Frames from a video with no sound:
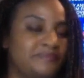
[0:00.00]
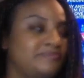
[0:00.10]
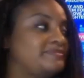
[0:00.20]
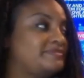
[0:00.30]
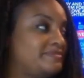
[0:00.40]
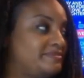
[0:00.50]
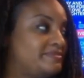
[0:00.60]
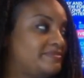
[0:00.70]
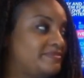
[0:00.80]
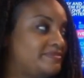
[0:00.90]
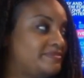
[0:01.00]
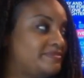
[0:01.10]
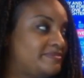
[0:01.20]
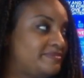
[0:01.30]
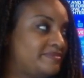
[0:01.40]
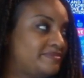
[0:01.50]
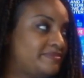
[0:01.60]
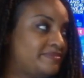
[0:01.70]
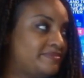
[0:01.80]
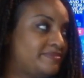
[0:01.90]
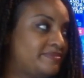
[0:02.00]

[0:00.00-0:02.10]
[no speech]